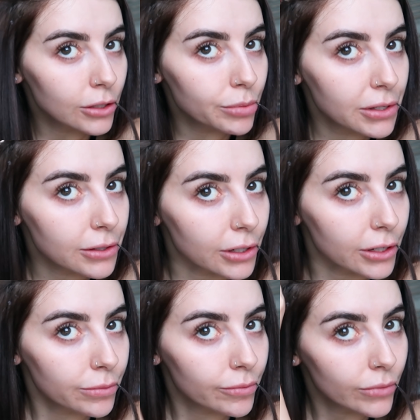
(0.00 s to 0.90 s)
So
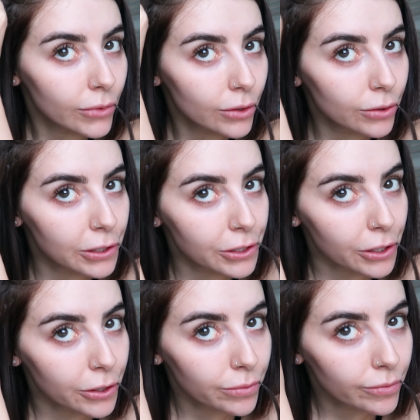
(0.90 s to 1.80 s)
basically, all I
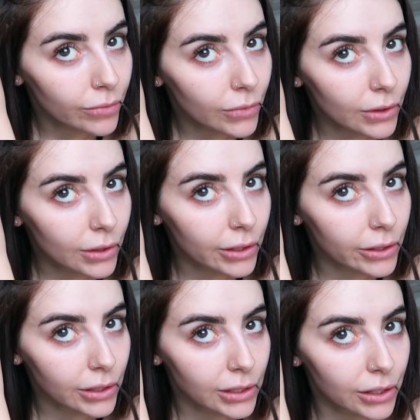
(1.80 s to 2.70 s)
do
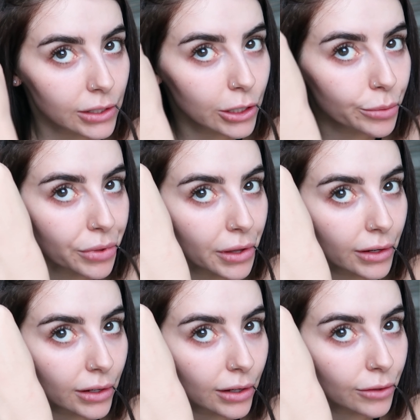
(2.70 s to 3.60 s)
is I take this loop
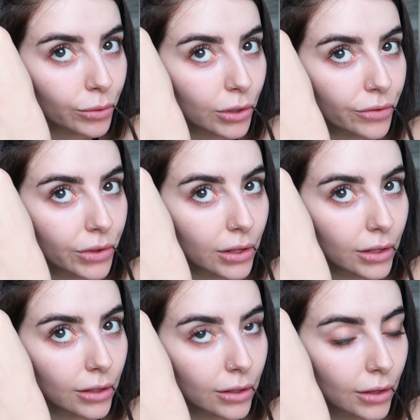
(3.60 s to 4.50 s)
thing, I have one of
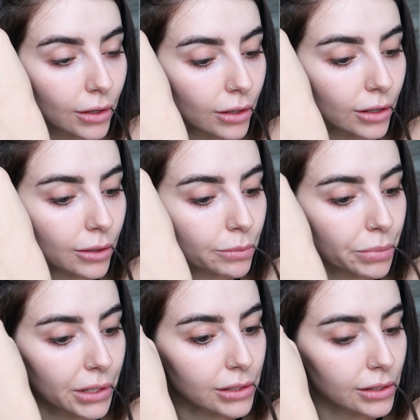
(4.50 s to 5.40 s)
the
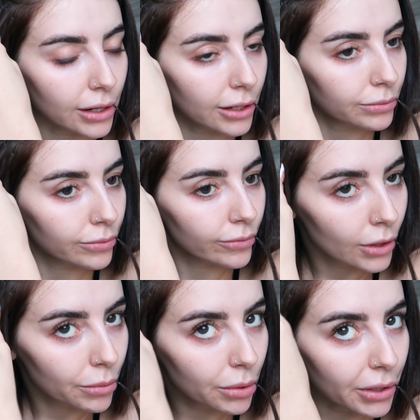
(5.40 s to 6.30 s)
um, beads there,
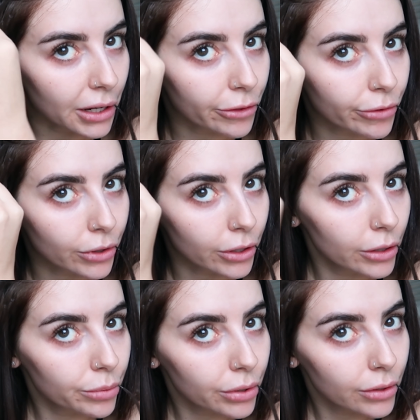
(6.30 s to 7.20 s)
put my hand through the
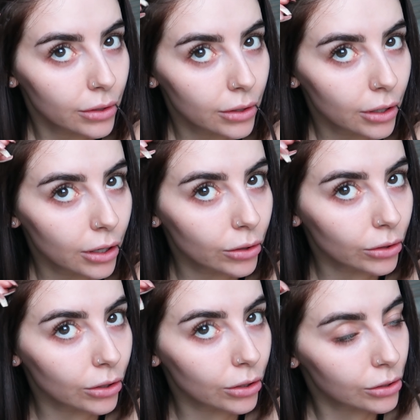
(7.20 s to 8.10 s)
loop,
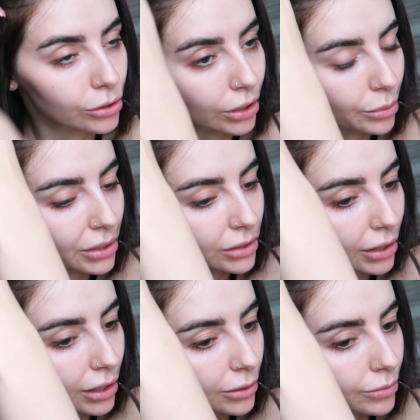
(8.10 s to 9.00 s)
hold on to that piece of
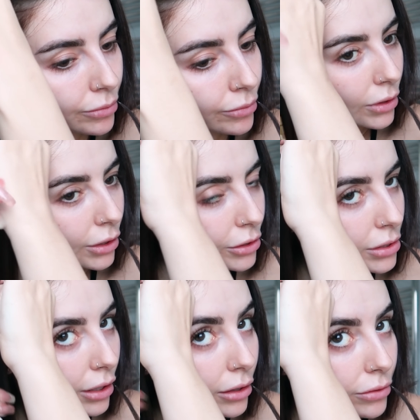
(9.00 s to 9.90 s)
hair, and then
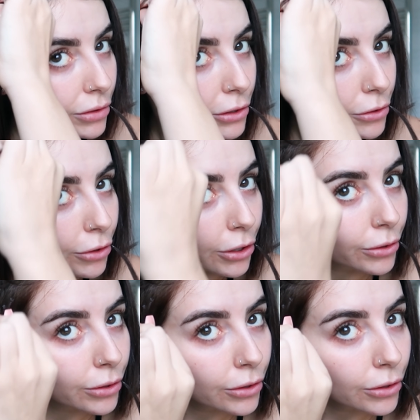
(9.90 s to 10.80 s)
just like feed it
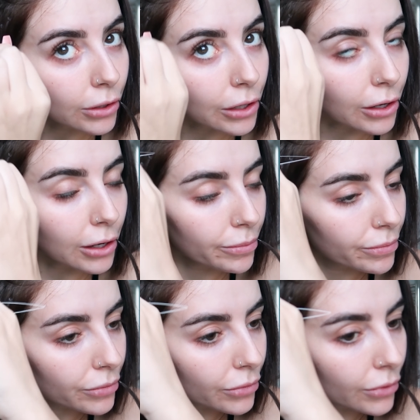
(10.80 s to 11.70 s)
through, like
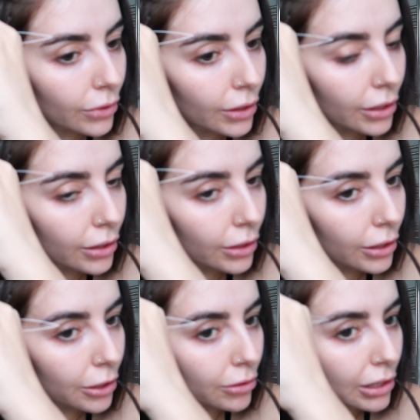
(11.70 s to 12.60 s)
that. Then
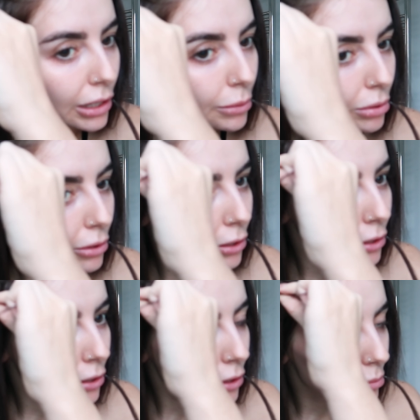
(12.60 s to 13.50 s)
I grab
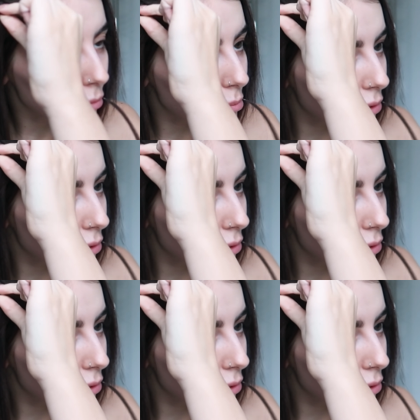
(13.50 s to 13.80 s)
my